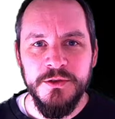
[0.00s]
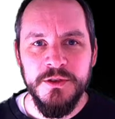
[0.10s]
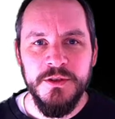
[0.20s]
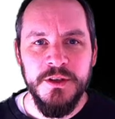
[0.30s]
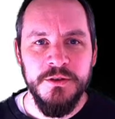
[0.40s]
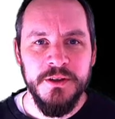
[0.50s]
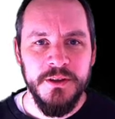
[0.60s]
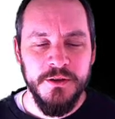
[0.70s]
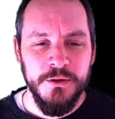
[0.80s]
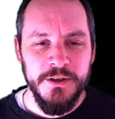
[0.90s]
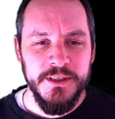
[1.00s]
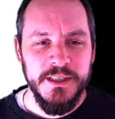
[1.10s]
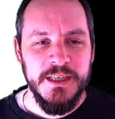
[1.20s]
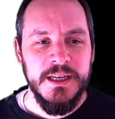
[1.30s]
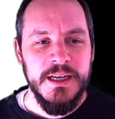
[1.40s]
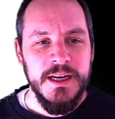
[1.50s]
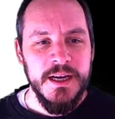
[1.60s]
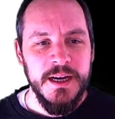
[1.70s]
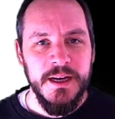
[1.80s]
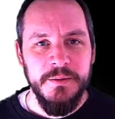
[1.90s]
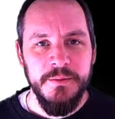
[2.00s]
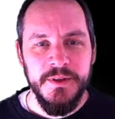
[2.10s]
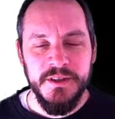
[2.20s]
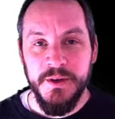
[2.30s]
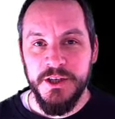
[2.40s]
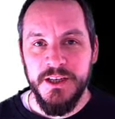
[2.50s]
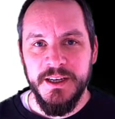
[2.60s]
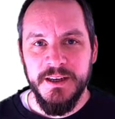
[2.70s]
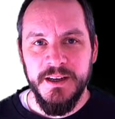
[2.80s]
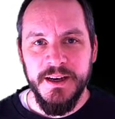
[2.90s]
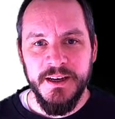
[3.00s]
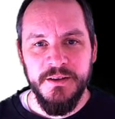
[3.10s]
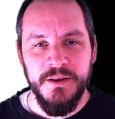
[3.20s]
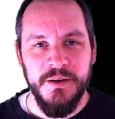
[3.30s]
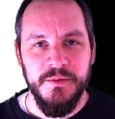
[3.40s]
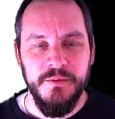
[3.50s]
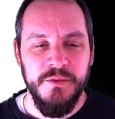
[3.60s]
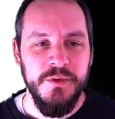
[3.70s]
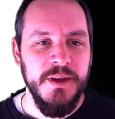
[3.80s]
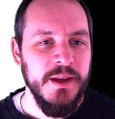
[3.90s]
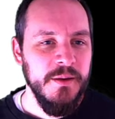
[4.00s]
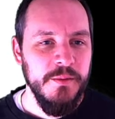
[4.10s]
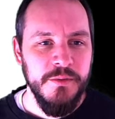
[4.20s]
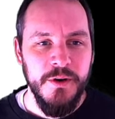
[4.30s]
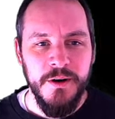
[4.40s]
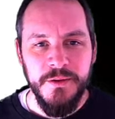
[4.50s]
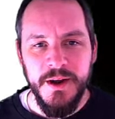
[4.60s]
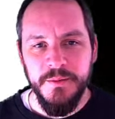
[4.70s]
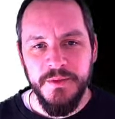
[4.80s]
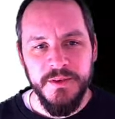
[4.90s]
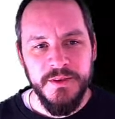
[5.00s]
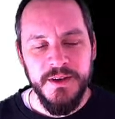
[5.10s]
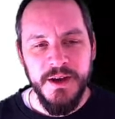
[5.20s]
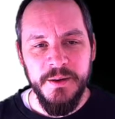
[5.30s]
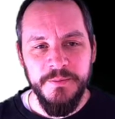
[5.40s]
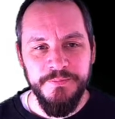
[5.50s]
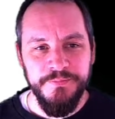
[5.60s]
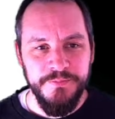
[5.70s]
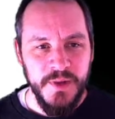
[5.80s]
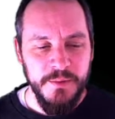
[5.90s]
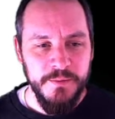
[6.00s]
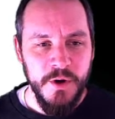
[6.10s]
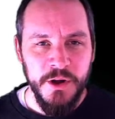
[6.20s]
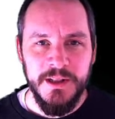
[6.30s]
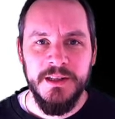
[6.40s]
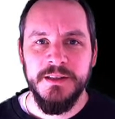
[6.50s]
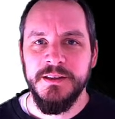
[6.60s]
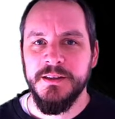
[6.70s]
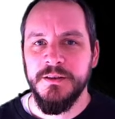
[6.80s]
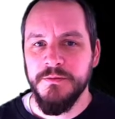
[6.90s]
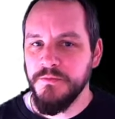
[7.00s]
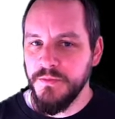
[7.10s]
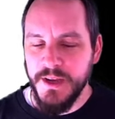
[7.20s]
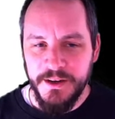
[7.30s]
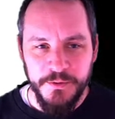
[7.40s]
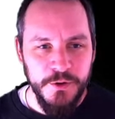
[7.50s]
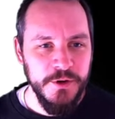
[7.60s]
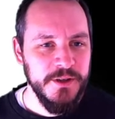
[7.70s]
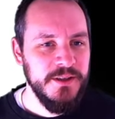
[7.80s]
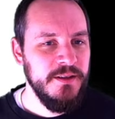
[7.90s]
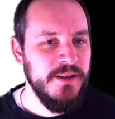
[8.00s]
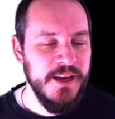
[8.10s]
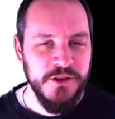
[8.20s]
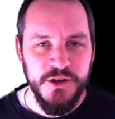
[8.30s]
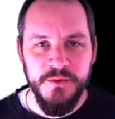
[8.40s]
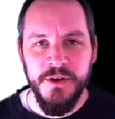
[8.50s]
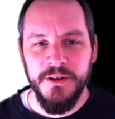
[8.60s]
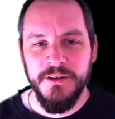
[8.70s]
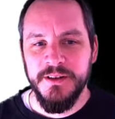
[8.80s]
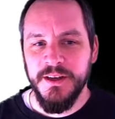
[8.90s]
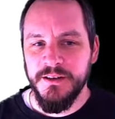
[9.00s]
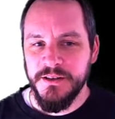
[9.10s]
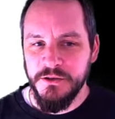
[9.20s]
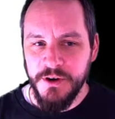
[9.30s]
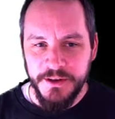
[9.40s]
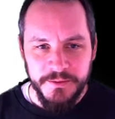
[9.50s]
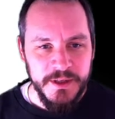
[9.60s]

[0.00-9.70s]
during the course, especially like pre-programmed models, networks, texture models, and so on.